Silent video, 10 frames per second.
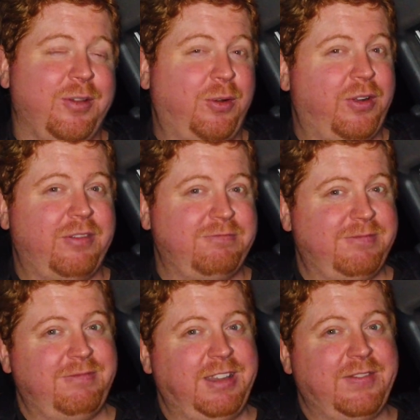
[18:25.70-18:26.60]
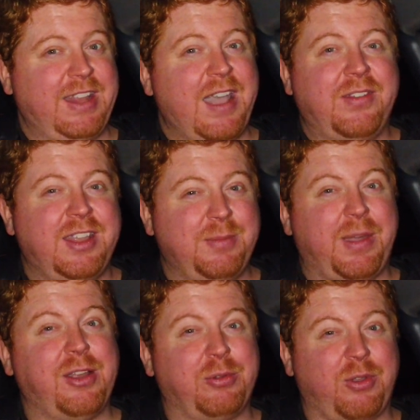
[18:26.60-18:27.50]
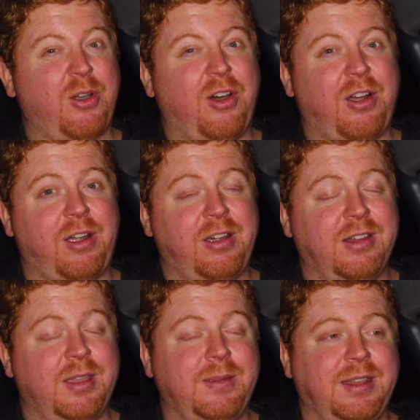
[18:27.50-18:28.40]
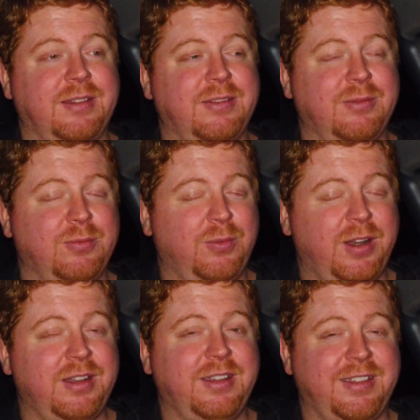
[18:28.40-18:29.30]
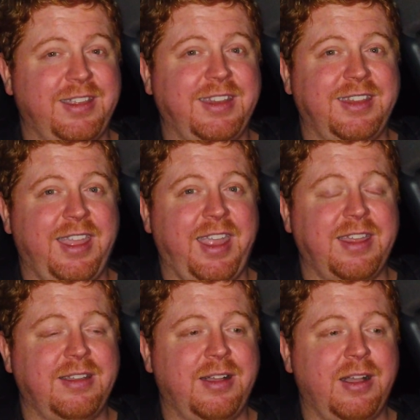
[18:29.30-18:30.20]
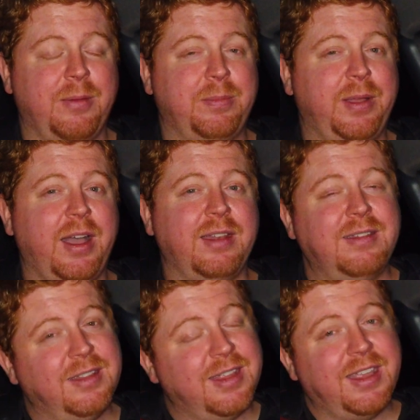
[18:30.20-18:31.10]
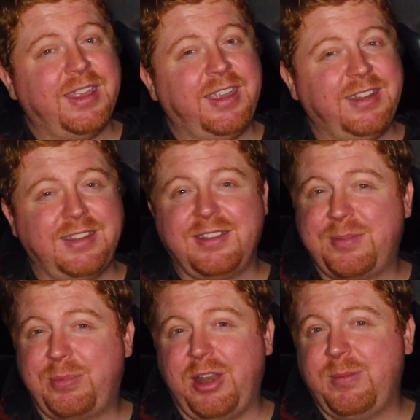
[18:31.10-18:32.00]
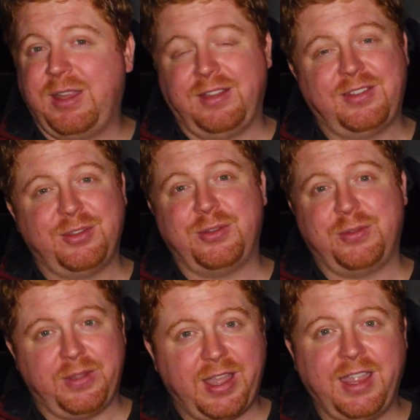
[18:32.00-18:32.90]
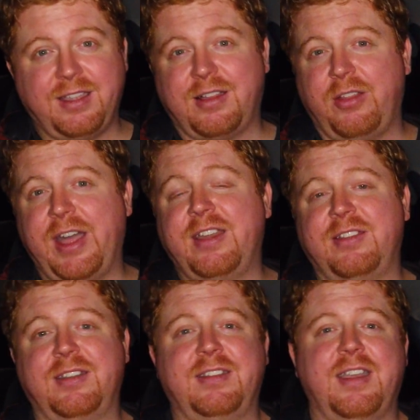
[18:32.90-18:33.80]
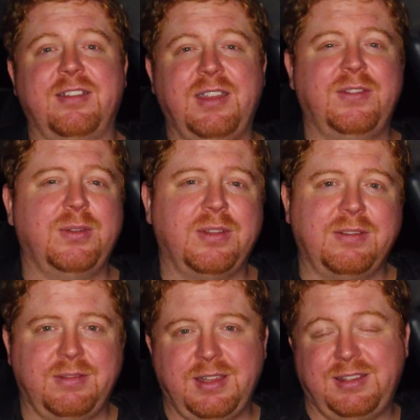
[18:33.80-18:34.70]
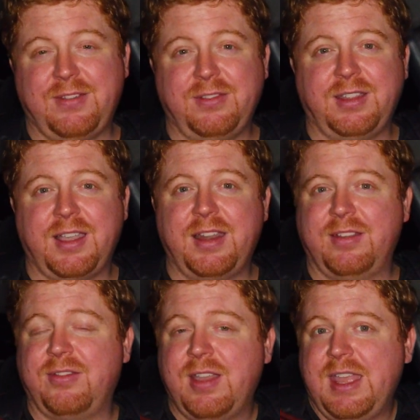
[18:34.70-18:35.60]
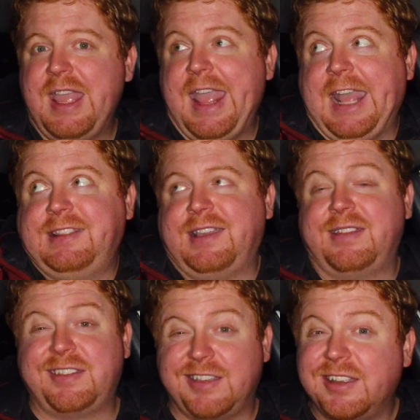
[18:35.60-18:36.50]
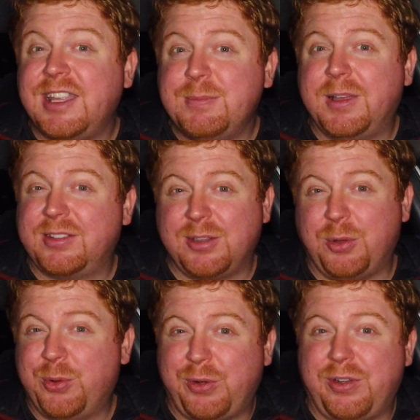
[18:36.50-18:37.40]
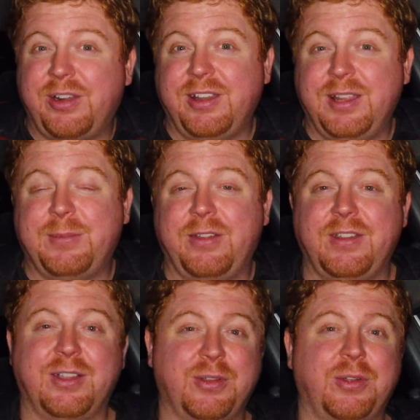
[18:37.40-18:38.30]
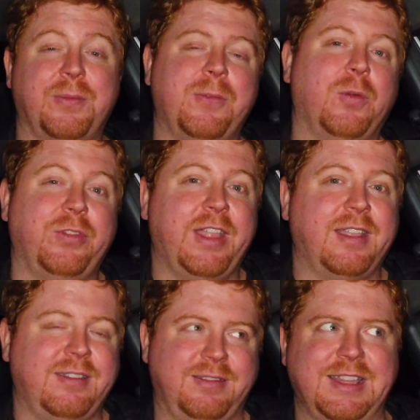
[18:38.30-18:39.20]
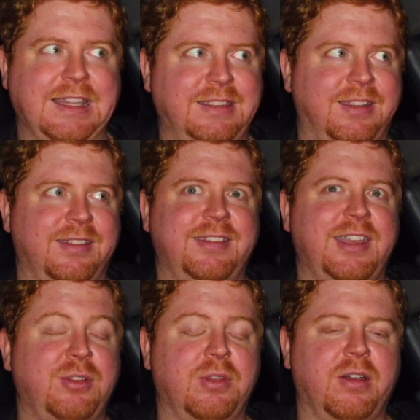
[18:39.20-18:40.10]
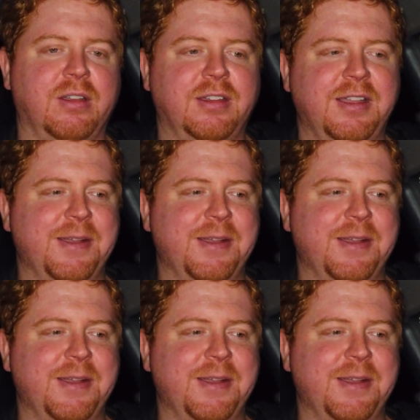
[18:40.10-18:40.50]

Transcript: Or even have it in my own car. I mean, what an insane day. But he didn't spray me, so I call that a success. Even though it definitely kind of had that skunky musk odor in my vehicle. Hopefully that doesn't stay too long.